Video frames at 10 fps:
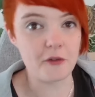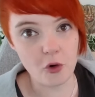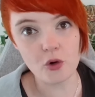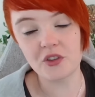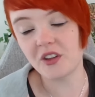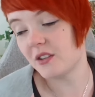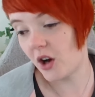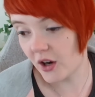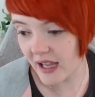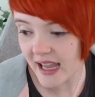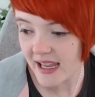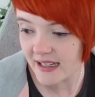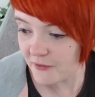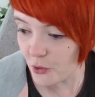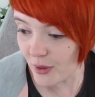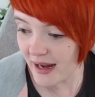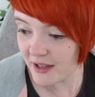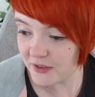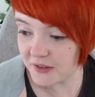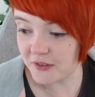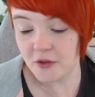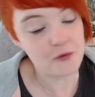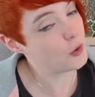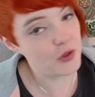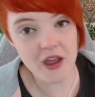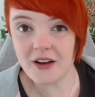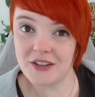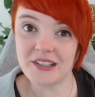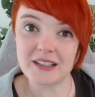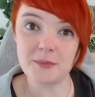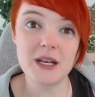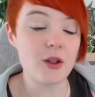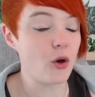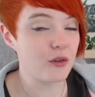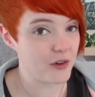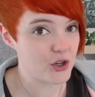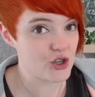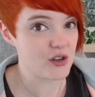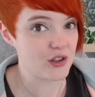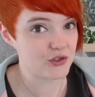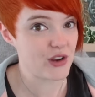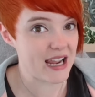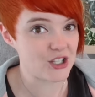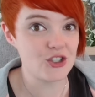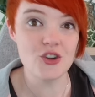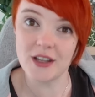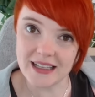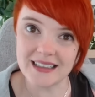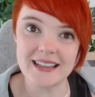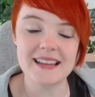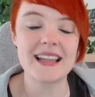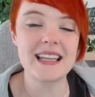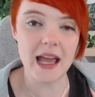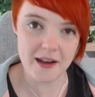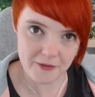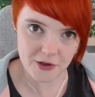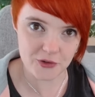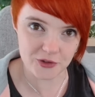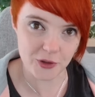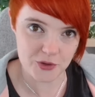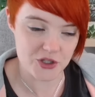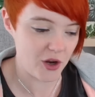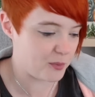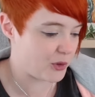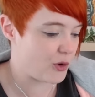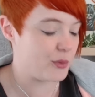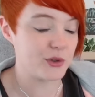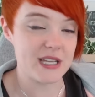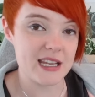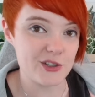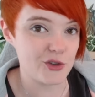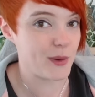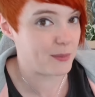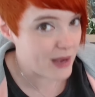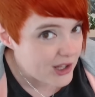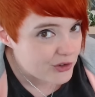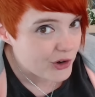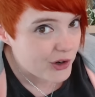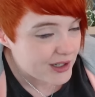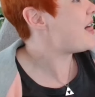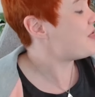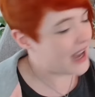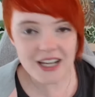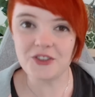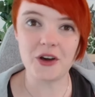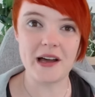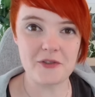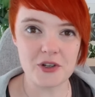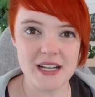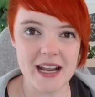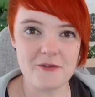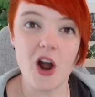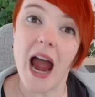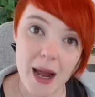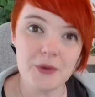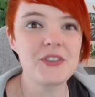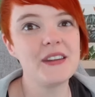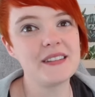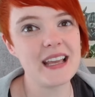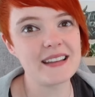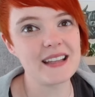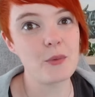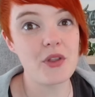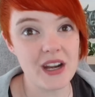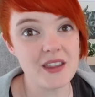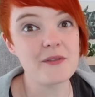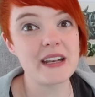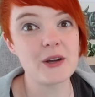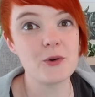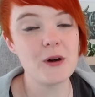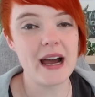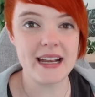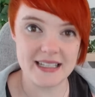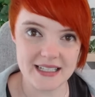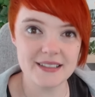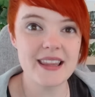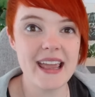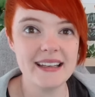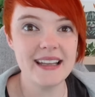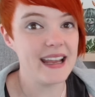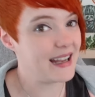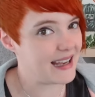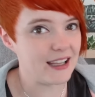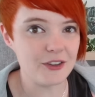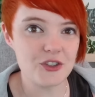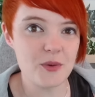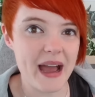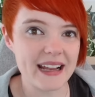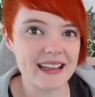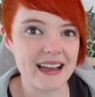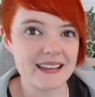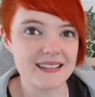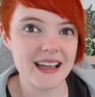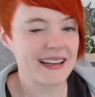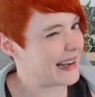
Vox and Arcane. If you want access to the full 36 minute long version of this reaction, you can click the link in the video description down below. It will take you to my Patreon. And that is all I've got time for. I will see you next time with another video. And until then, haste you back, guys.